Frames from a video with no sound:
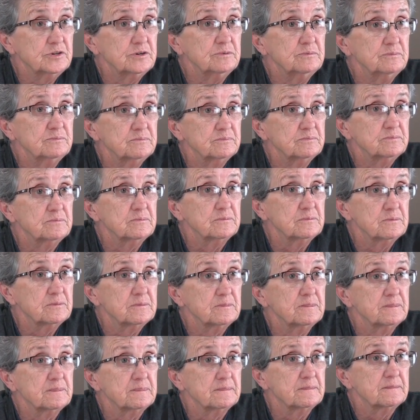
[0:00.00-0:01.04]
and that's
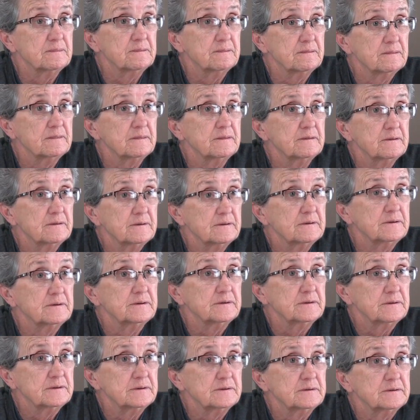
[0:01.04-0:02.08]
yeah, and
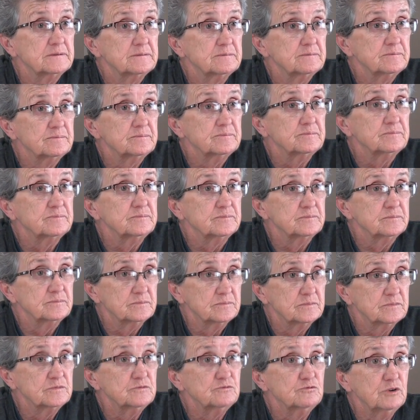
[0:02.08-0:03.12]
that covers
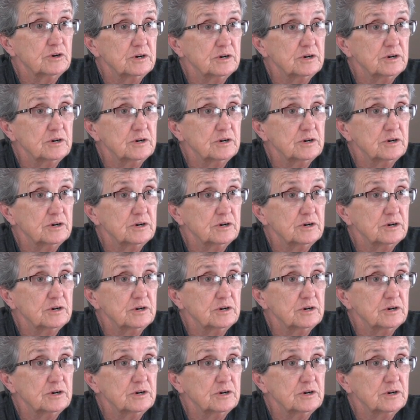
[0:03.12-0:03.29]
everything. I mean,